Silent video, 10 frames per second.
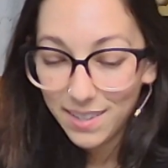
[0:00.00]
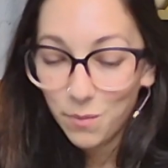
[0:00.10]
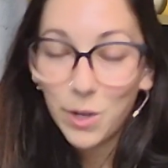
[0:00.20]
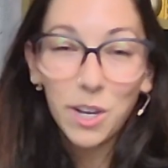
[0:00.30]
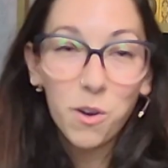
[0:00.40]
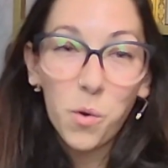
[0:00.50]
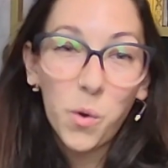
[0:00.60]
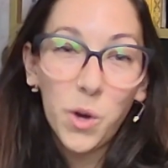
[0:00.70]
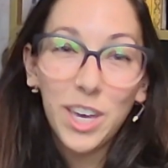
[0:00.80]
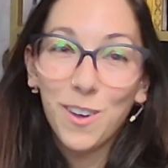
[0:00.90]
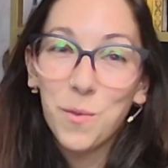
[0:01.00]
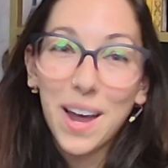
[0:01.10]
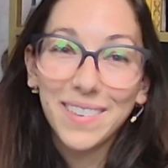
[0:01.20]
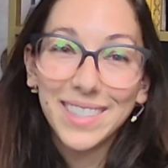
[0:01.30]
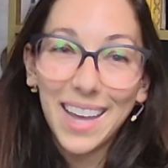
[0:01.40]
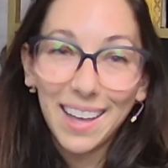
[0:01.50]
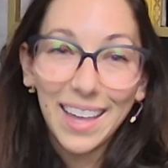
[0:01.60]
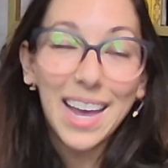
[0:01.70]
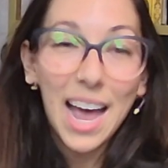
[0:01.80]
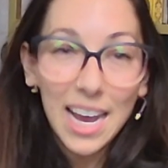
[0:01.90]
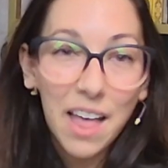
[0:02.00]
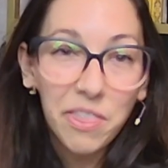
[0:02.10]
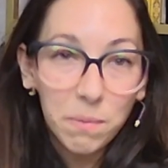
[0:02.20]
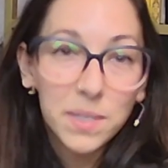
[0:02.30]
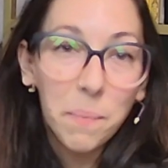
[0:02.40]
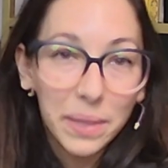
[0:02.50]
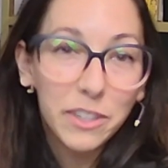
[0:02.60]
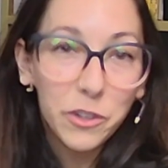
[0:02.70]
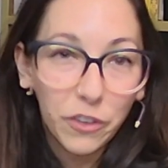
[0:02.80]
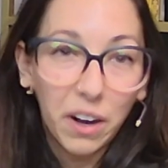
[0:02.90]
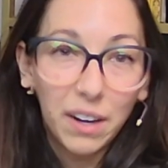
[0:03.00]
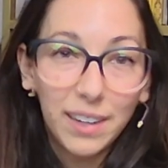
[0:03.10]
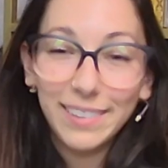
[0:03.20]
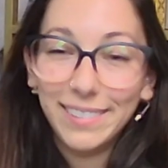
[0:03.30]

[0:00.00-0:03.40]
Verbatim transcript: What a cute way of saying, like, I got them something to drink.